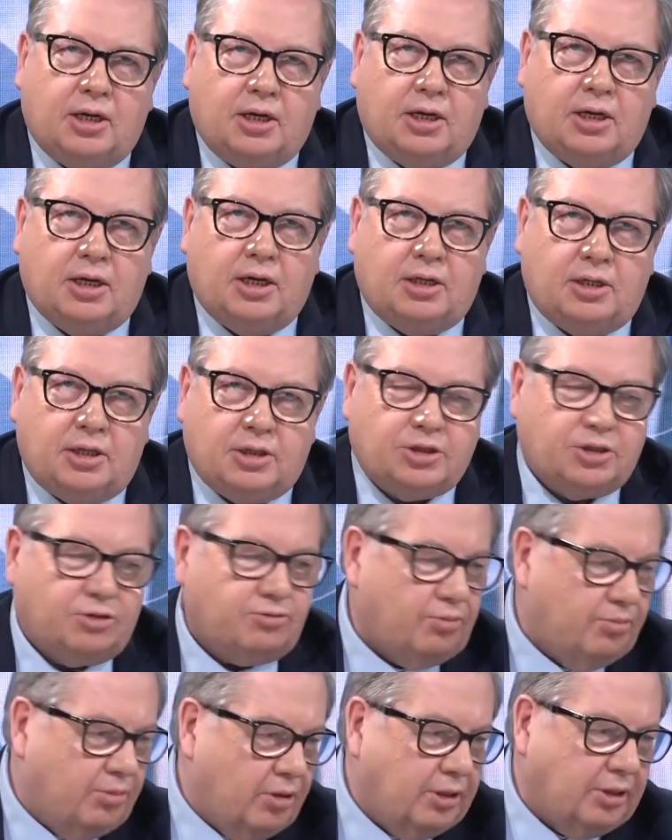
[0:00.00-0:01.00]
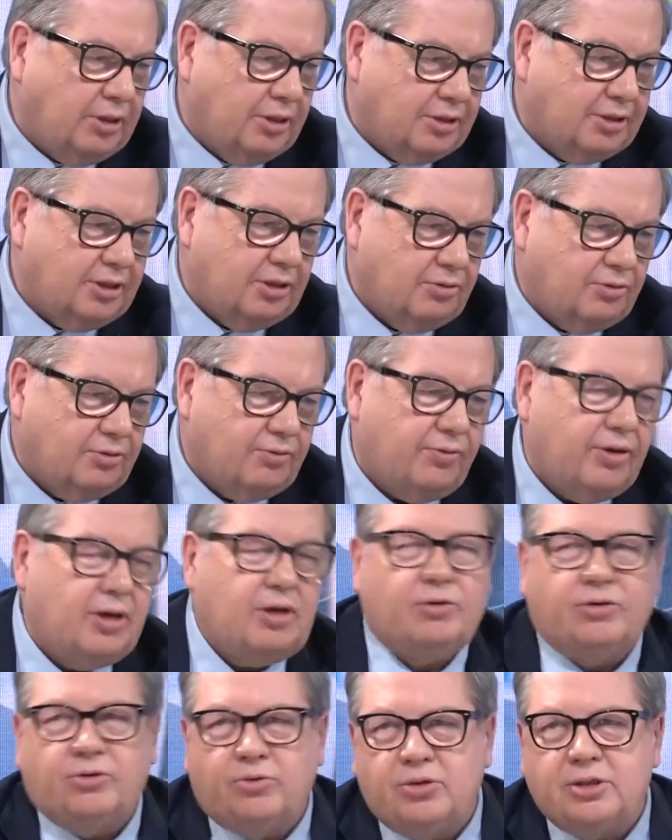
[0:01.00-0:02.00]
Let's just remind ourselves of
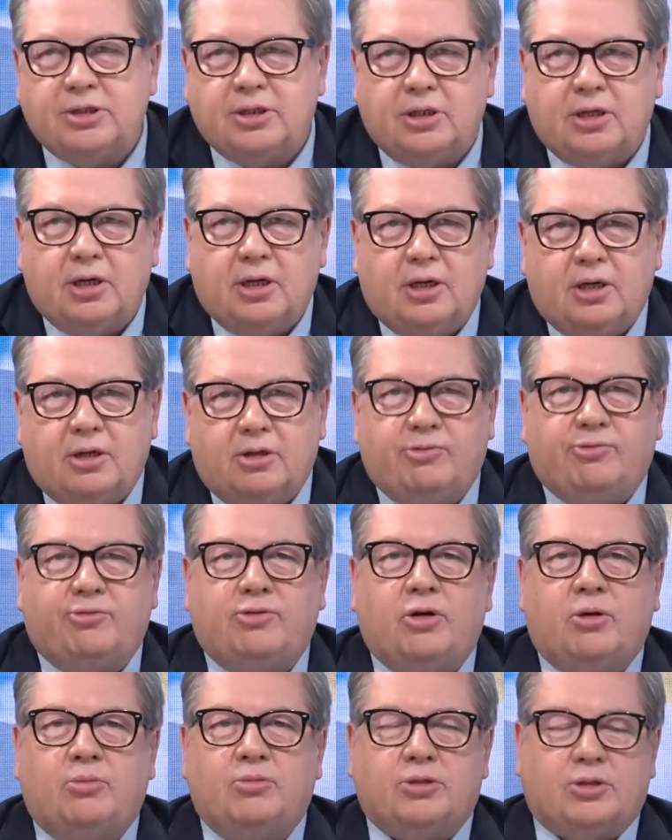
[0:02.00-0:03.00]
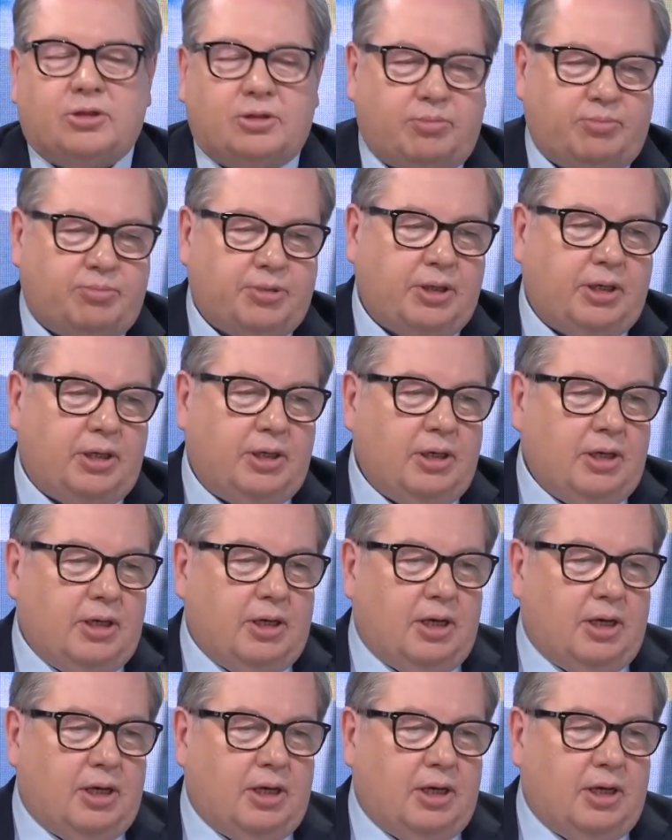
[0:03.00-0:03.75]
how noisy the farmers can be.